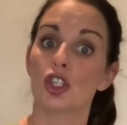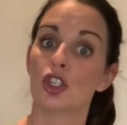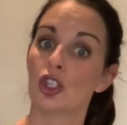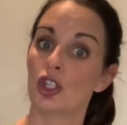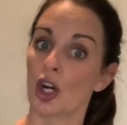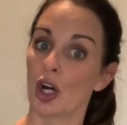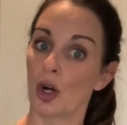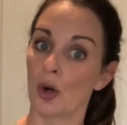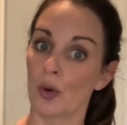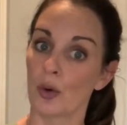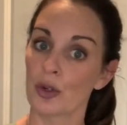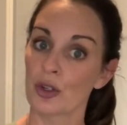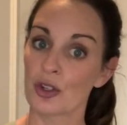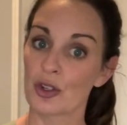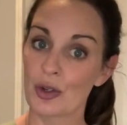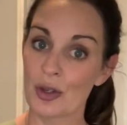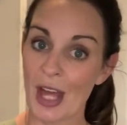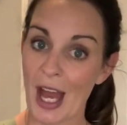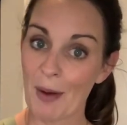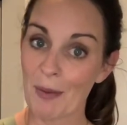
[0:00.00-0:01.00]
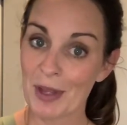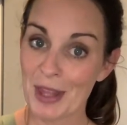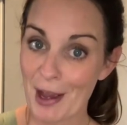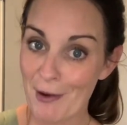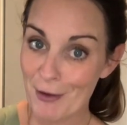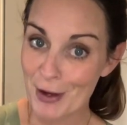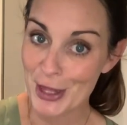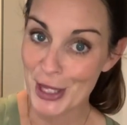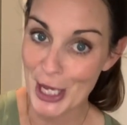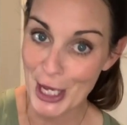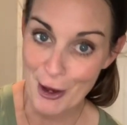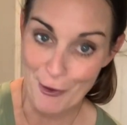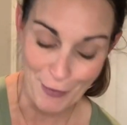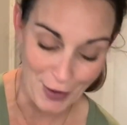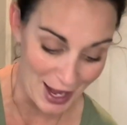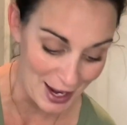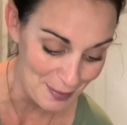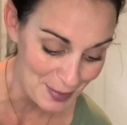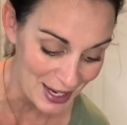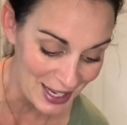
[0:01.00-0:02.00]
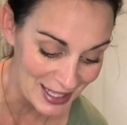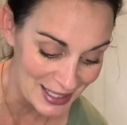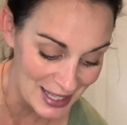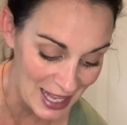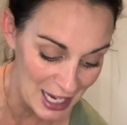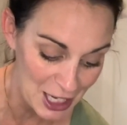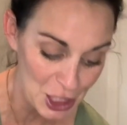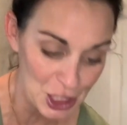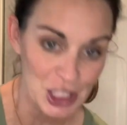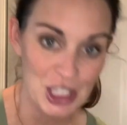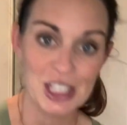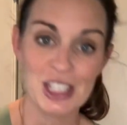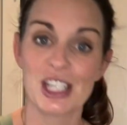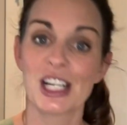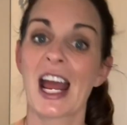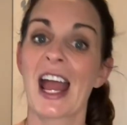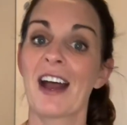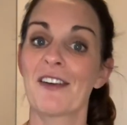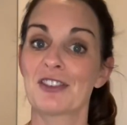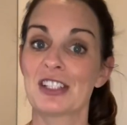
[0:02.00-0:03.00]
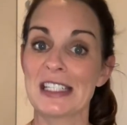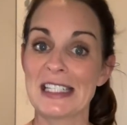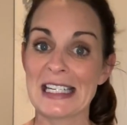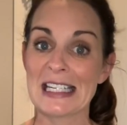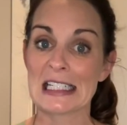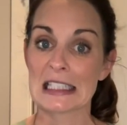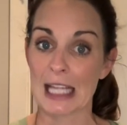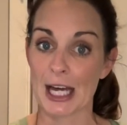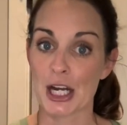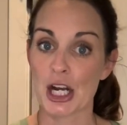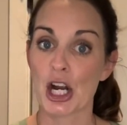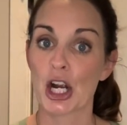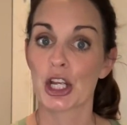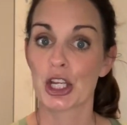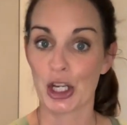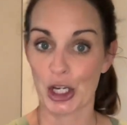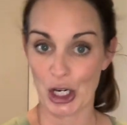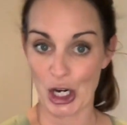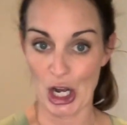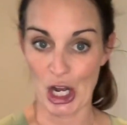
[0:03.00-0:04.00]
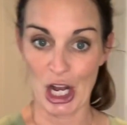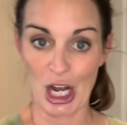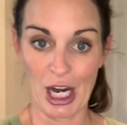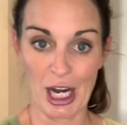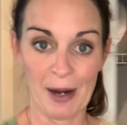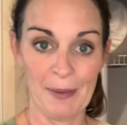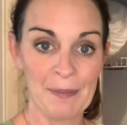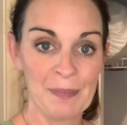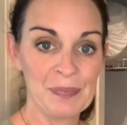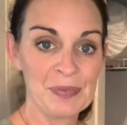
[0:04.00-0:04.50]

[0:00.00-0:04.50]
don't do that with everything you find, because then you're just gonna have to declutter your car.